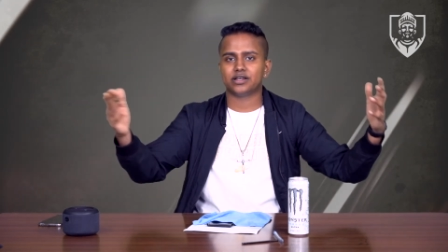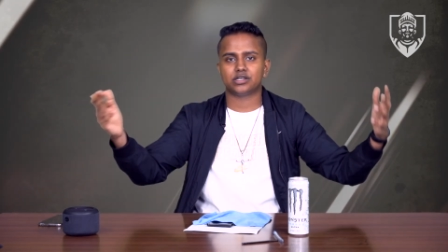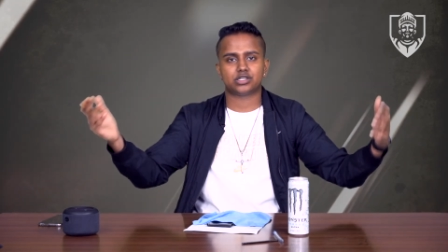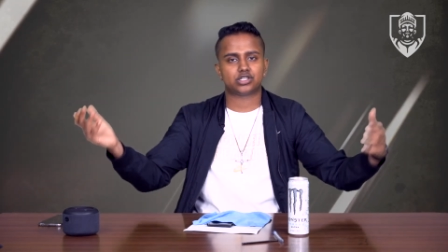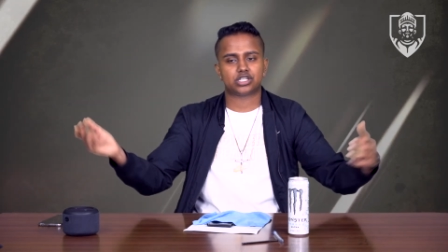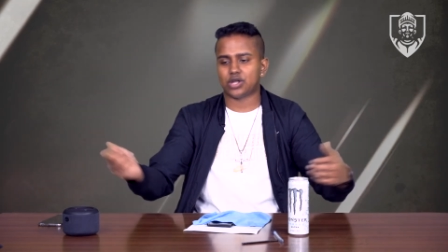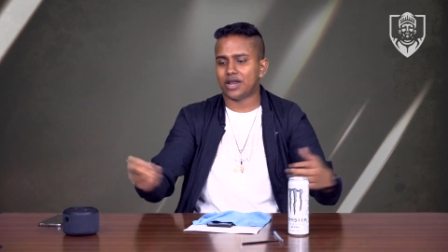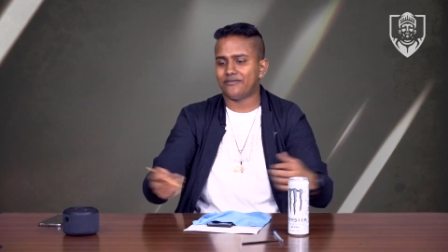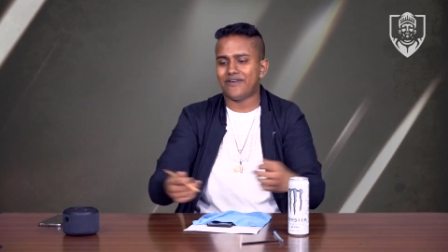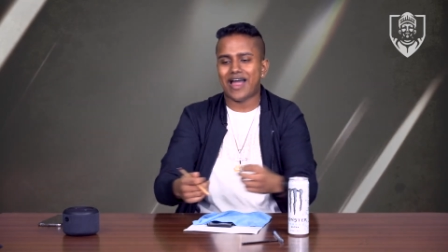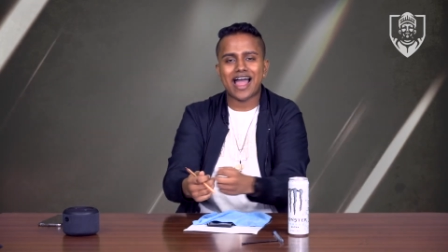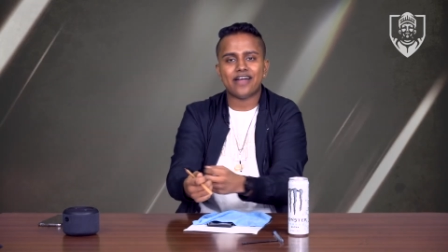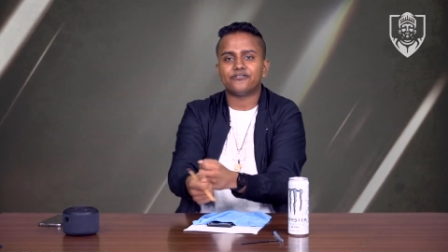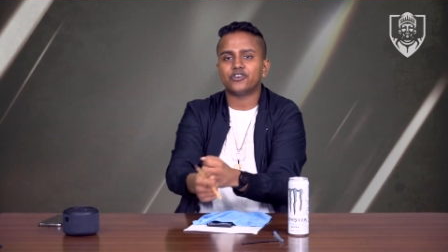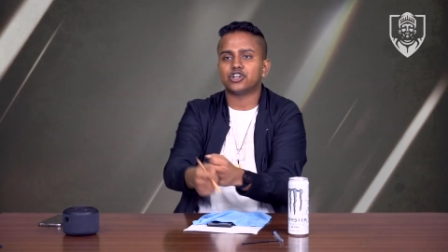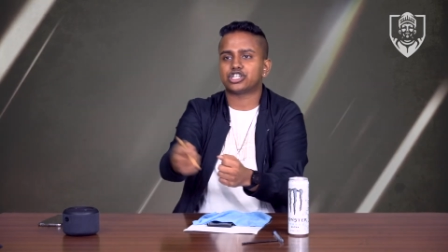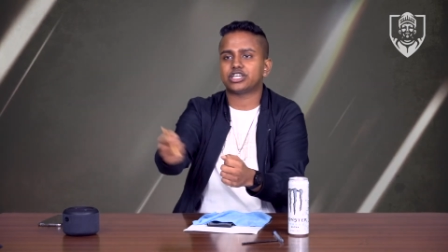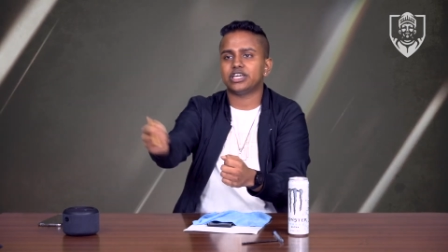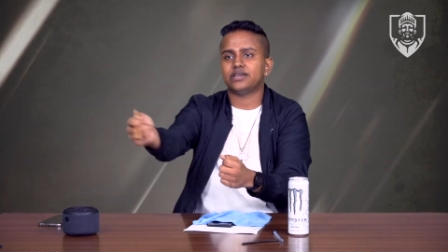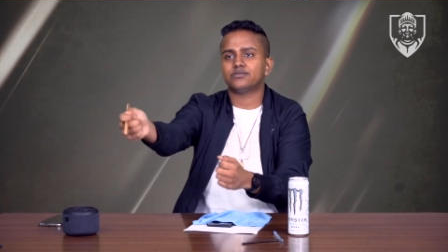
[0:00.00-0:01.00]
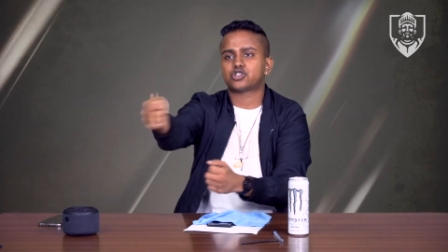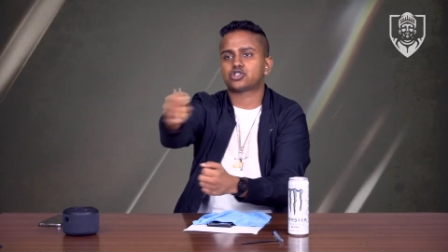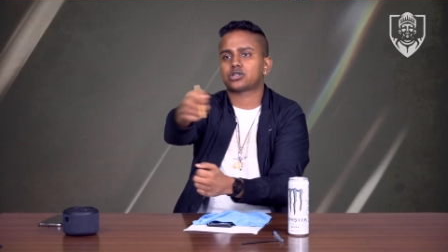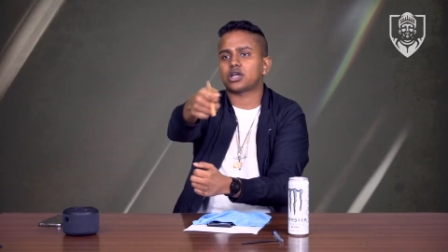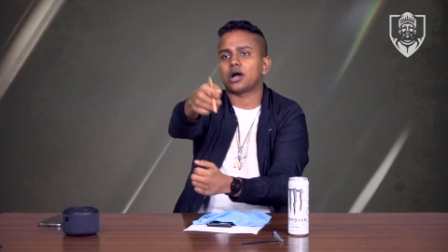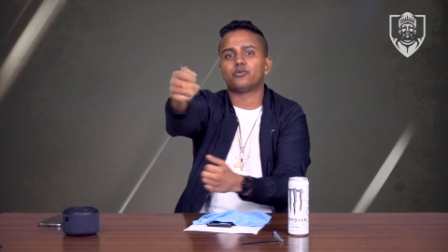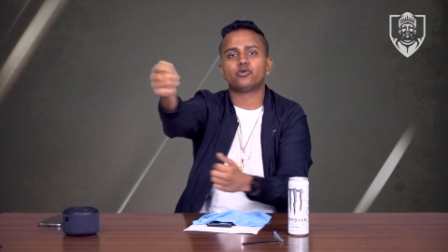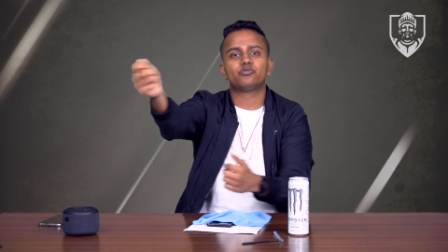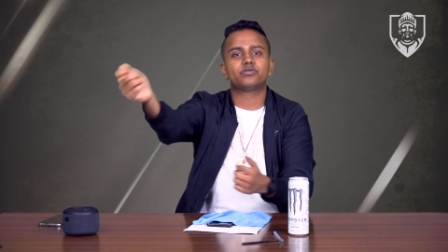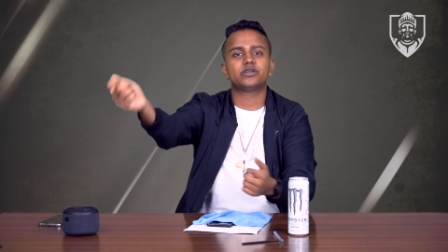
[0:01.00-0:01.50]
to average games,
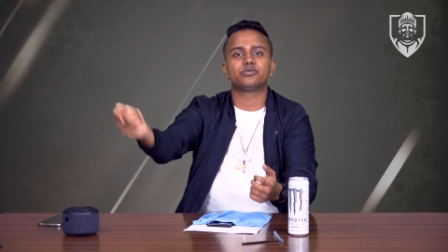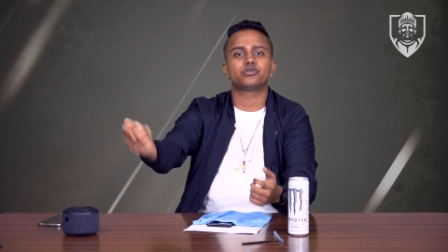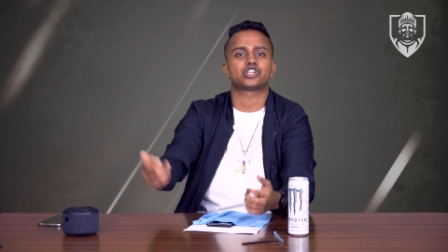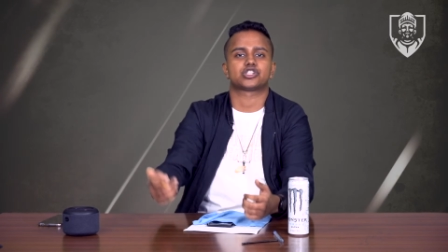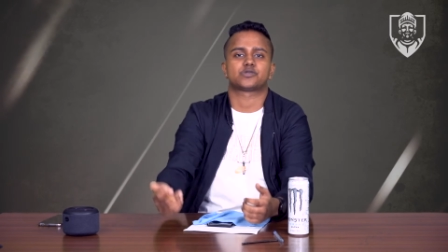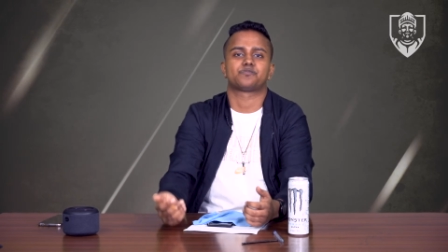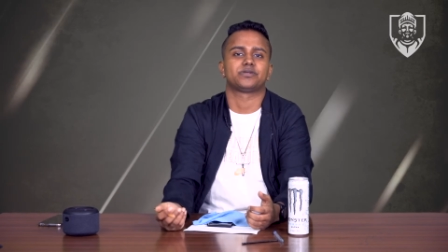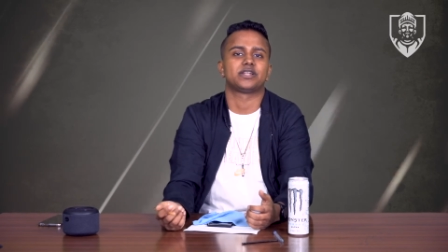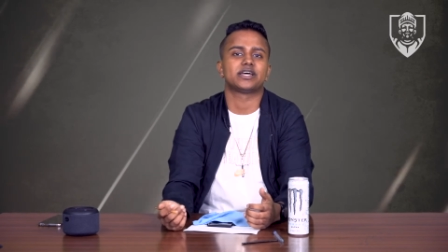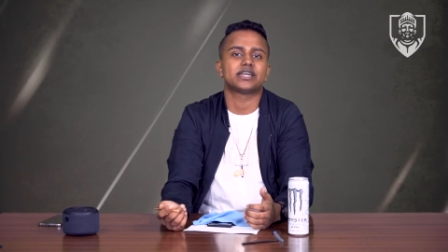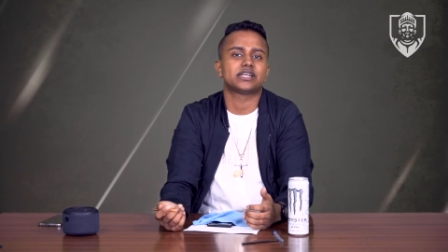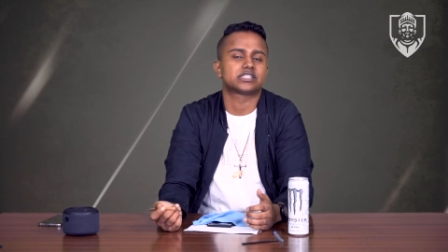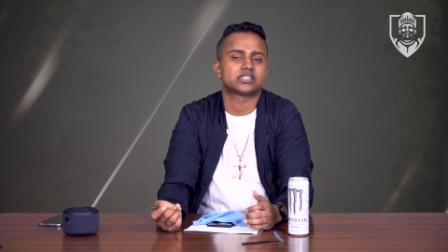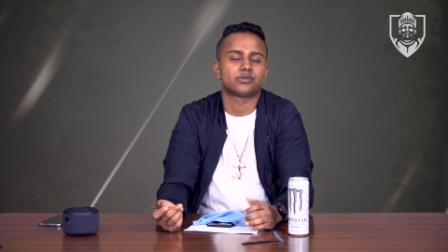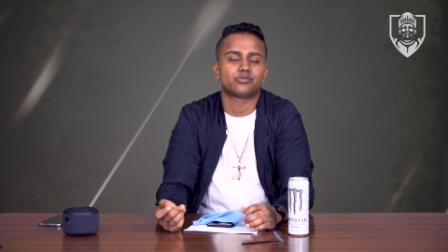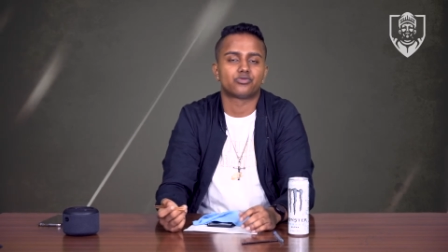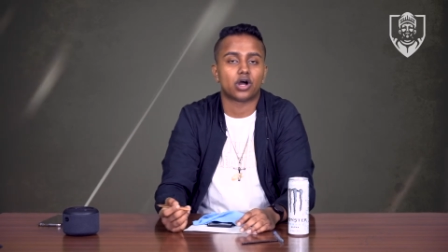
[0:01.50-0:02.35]
couple people just playing some